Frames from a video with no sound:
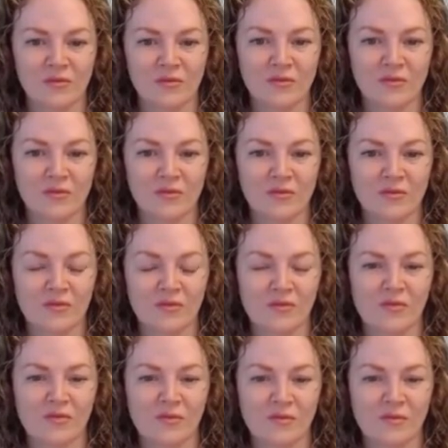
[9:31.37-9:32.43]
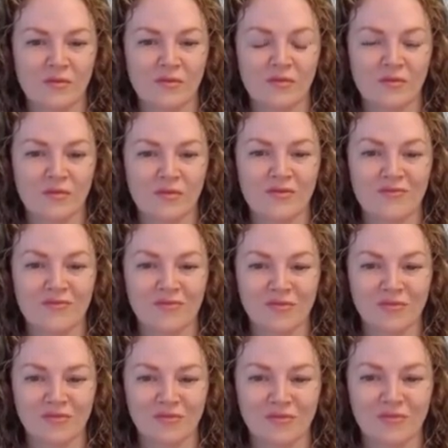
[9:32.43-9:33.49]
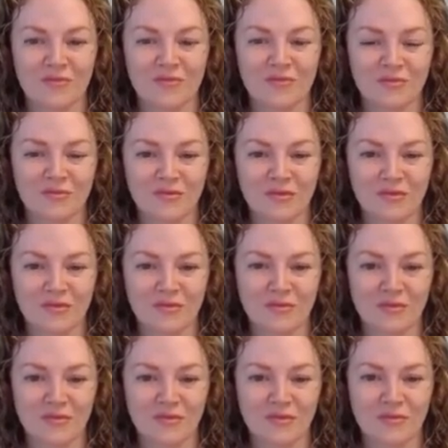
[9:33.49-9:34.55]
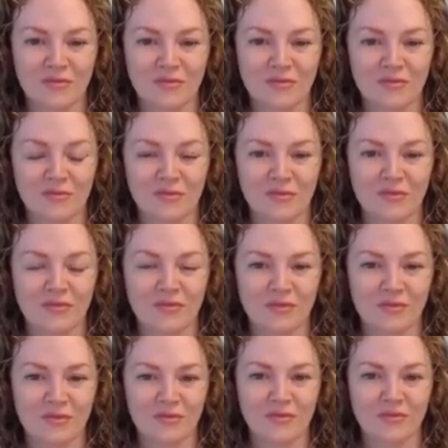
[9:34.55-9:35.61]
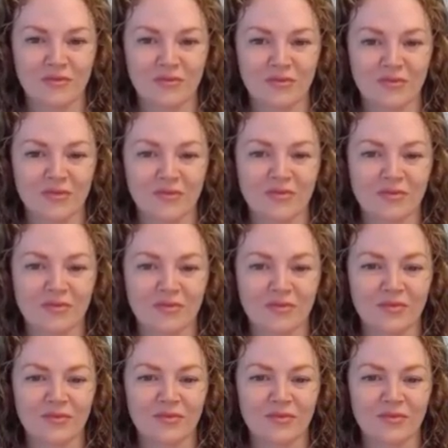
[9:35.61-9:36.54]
(not speaking)